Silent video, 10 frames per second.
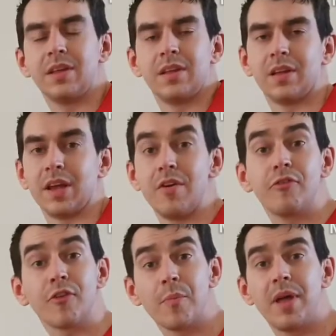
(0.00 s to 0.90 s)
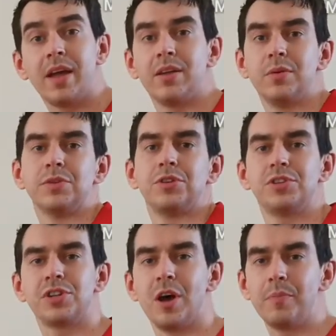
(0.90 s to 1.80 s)
Okay, from there you want to
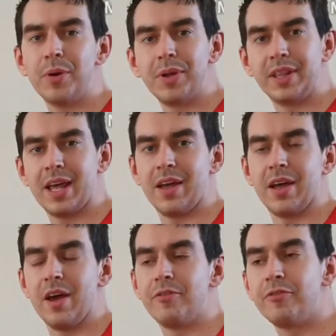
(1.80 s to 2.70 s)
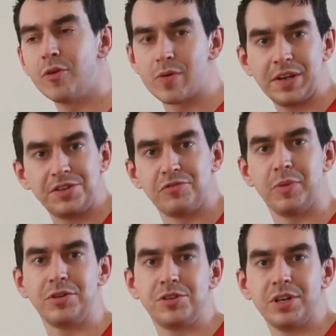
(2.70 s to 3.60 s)
start building that full range of
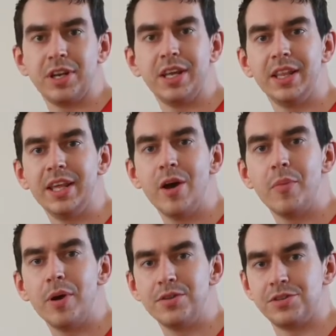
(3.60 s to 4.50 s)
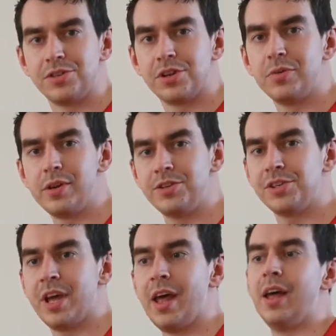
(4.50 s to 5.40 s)
motion in the elbows and shoulders.
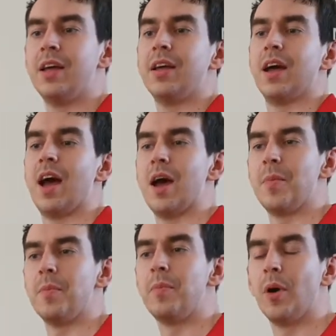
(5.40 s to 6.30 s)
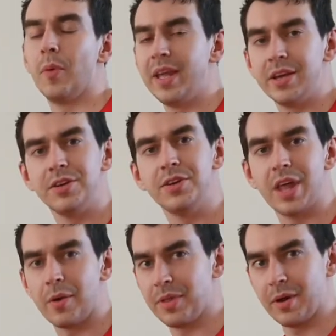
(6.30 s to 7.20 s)
But a way you can do
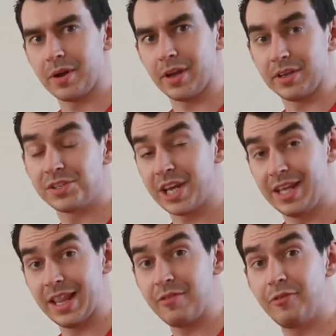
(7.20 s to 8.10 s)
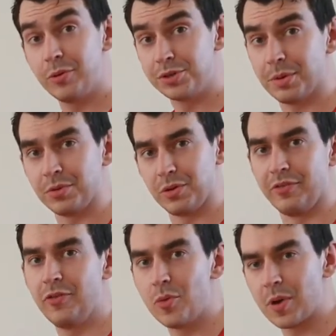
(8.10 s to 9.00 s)
that without taking that full jump to a
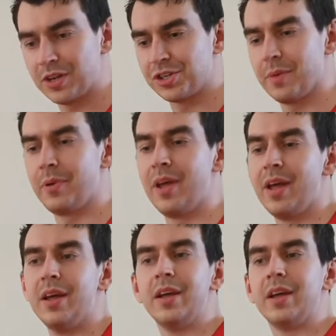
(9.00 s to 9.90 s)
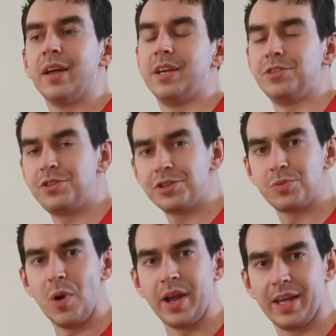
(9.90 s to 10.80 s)
full press up is
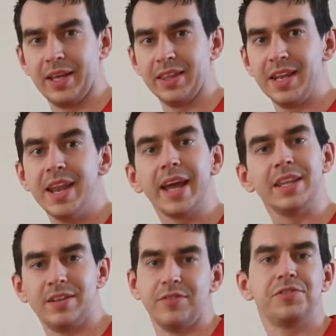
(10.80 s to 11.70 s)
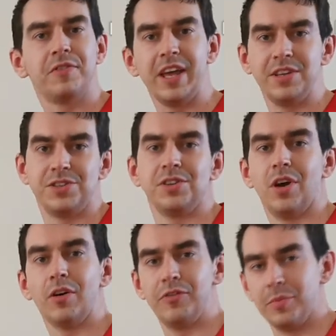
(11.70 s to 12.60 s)
just working the negatives phase of the